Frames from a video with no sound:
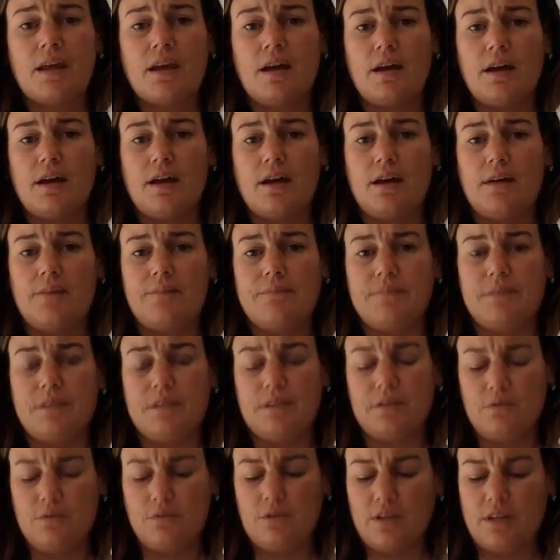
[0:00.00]
The
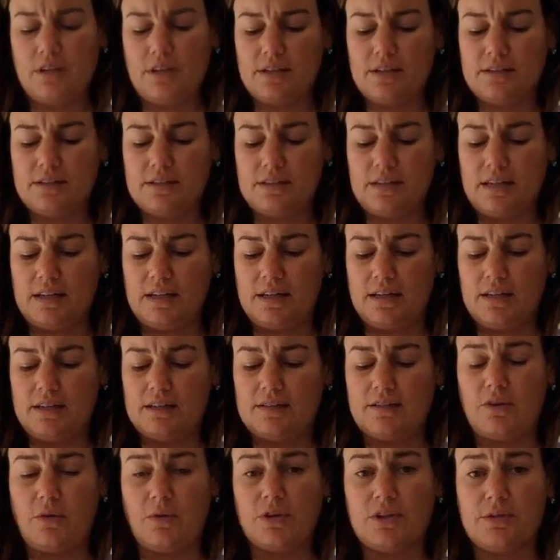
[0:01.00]
nucleus
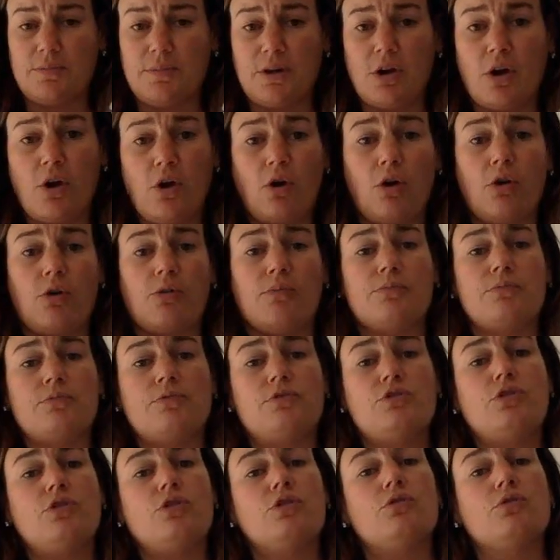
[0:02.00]
is going to be home
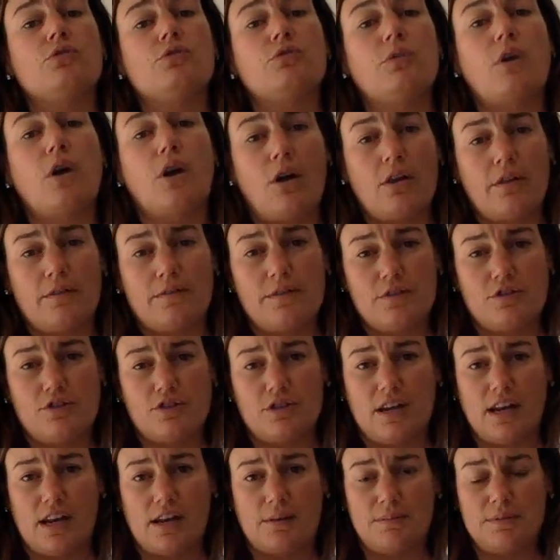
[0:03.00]
to all of the
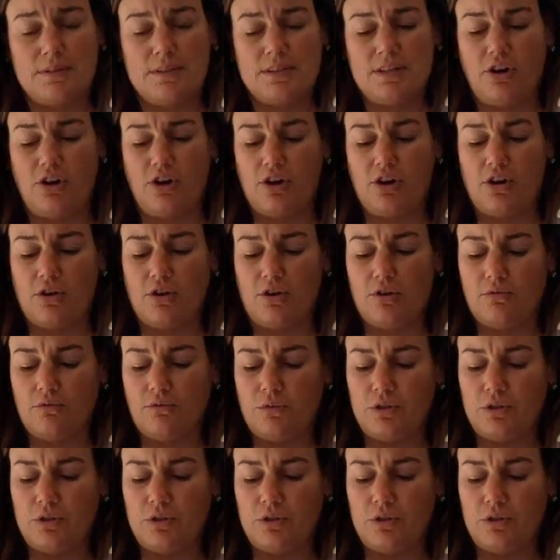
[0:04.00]
genetic material,